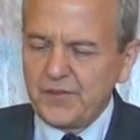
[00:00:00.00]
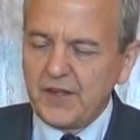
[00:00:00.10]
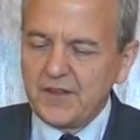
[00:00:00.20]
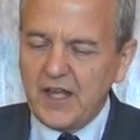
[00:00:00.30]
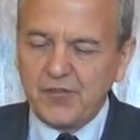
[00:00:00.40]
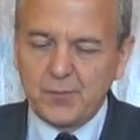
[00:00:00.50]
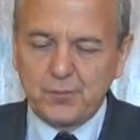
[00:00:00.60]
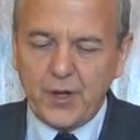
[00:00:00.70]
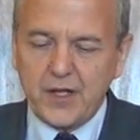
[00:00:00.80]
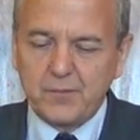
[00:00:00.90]
with unleavened
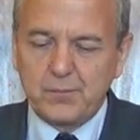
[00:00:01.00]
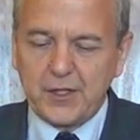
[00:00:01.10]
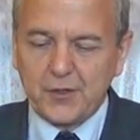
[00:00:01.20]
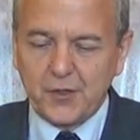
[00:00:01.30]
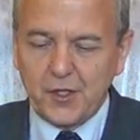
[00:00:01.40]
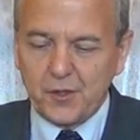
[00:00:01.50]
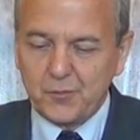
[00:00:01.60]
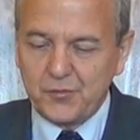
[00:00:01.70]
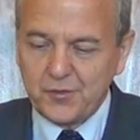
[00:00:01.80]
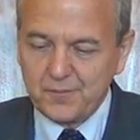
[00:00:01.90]
bread and bitter
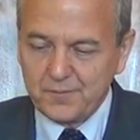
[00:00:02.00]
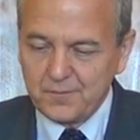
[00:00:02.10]
herbs.